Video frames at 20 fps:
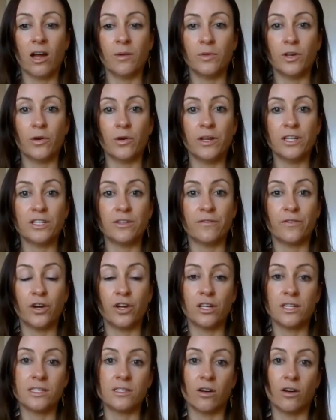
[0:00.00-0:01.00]
I'm going to
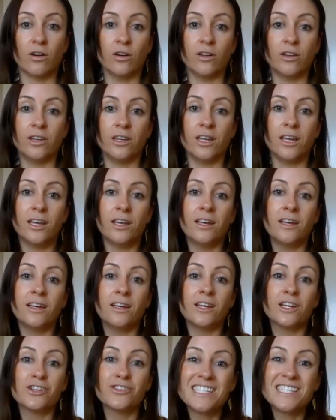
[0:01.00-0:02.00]
focus on
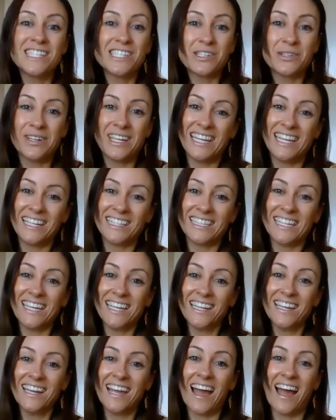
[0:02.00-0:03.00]
crystal
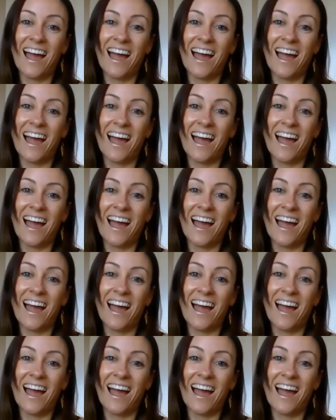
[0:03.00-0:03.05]
healing,